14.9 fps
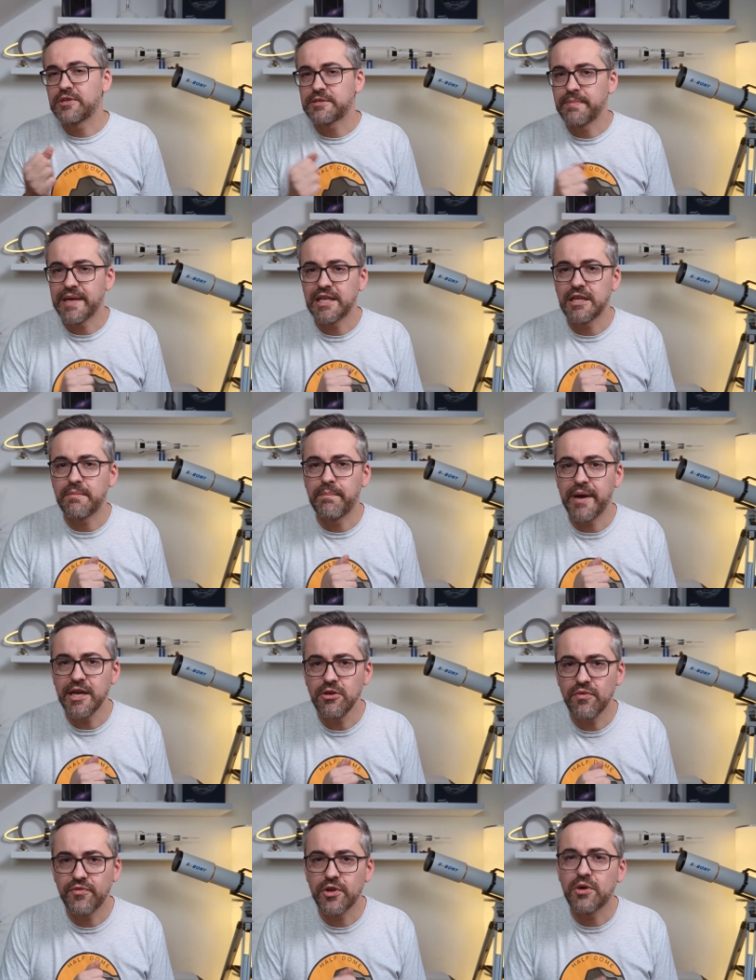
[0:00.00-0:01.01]
prismatic
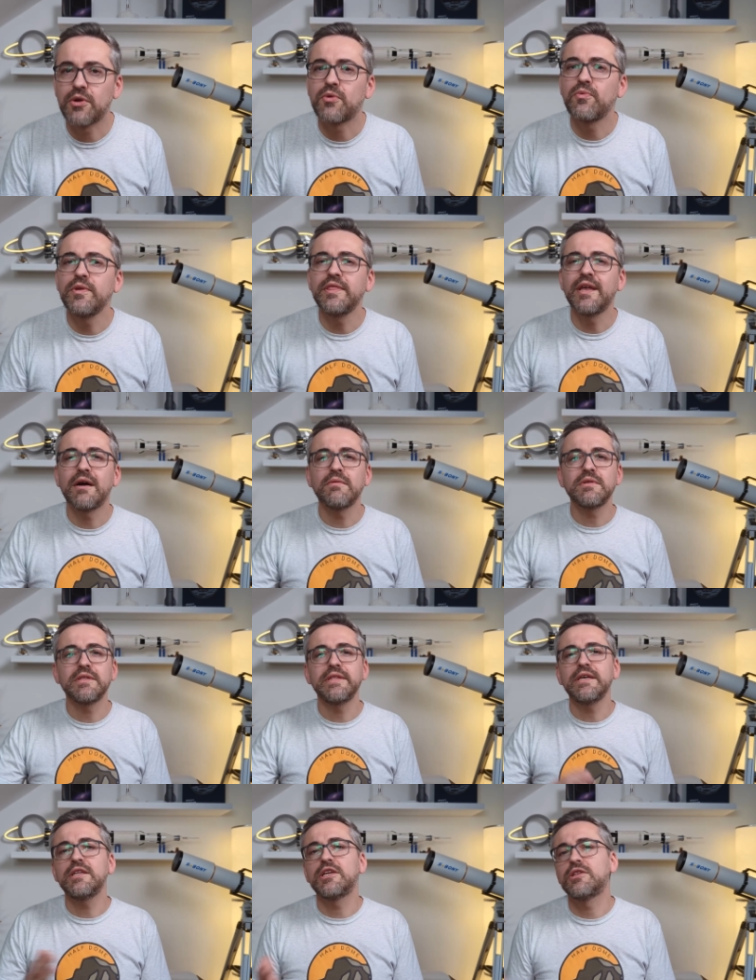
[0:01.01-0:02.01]
binoviewer
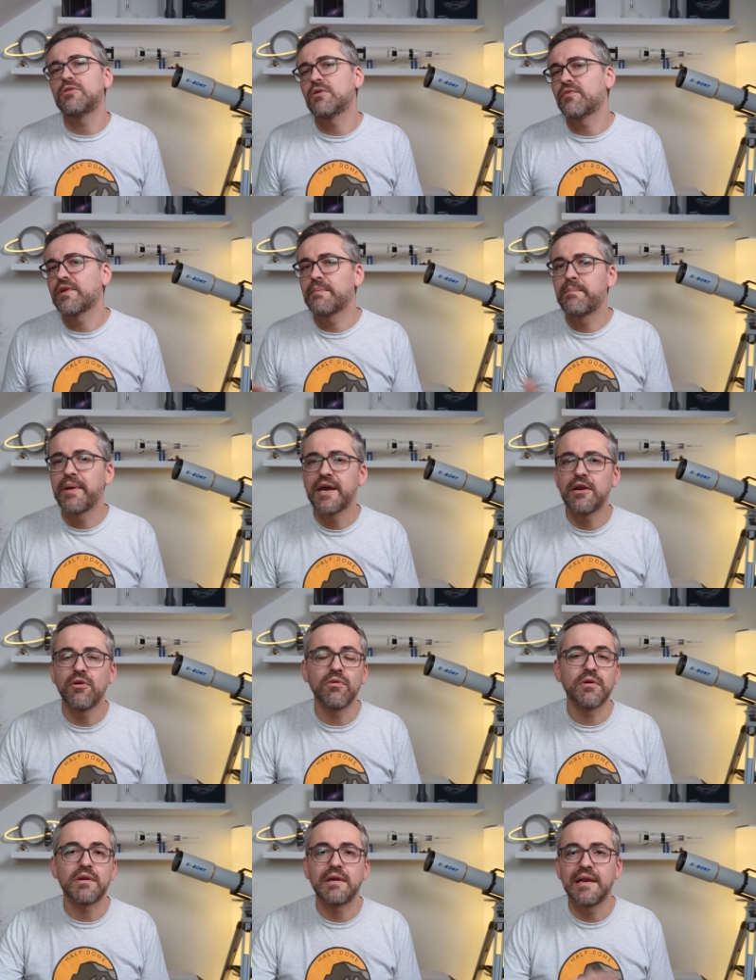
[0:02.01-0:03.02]
without the need of a
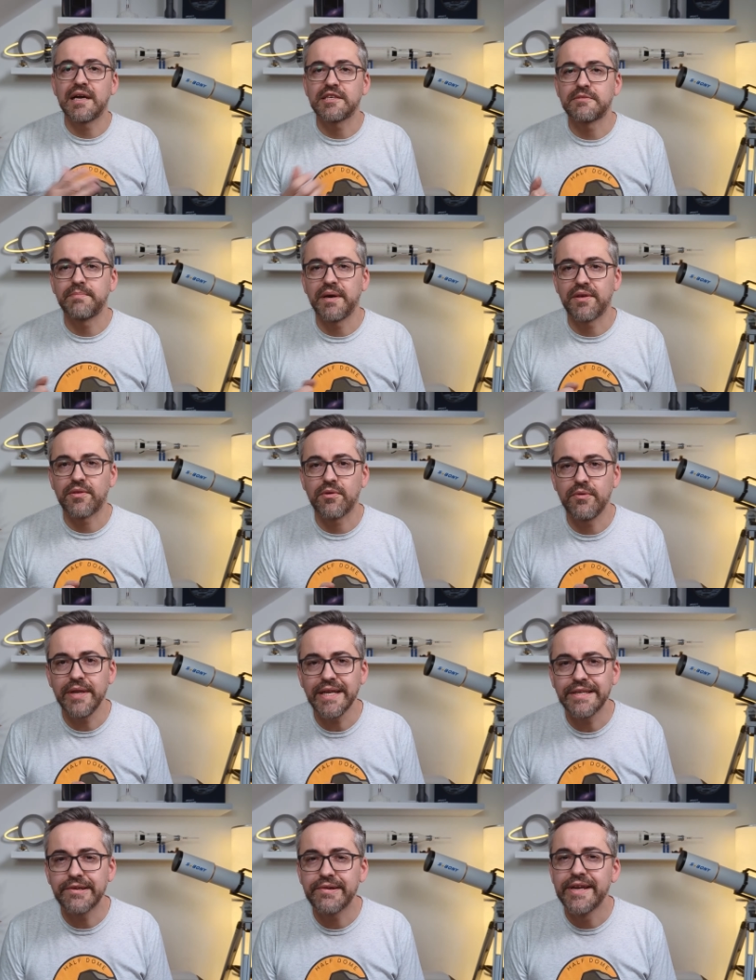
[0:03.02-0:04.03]
bellow or glass path
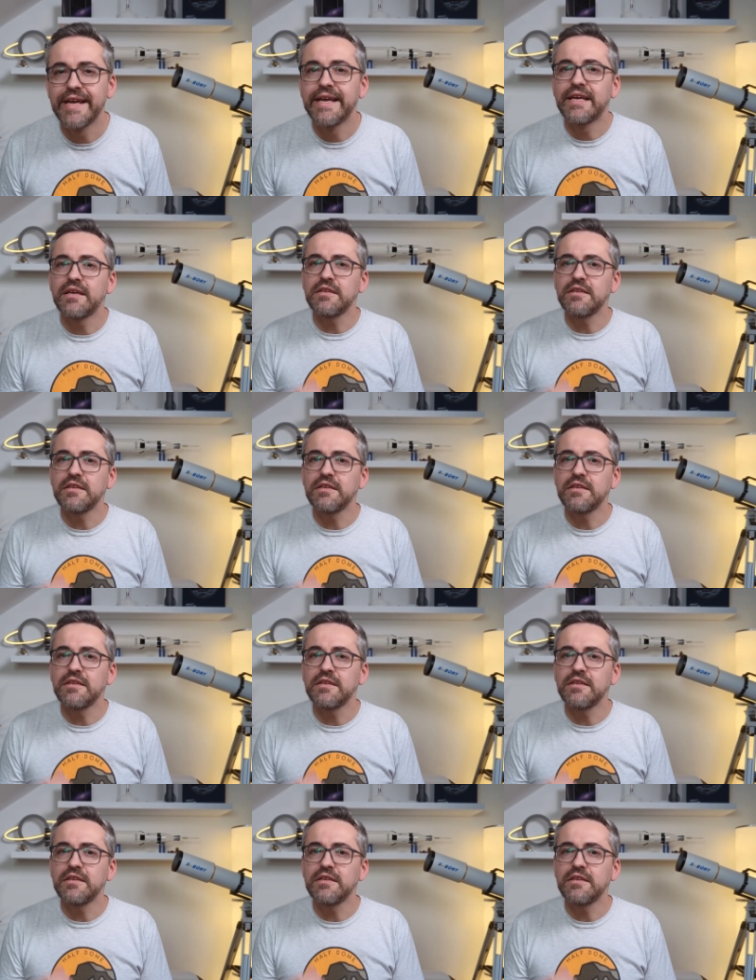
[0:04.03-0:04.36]
corrector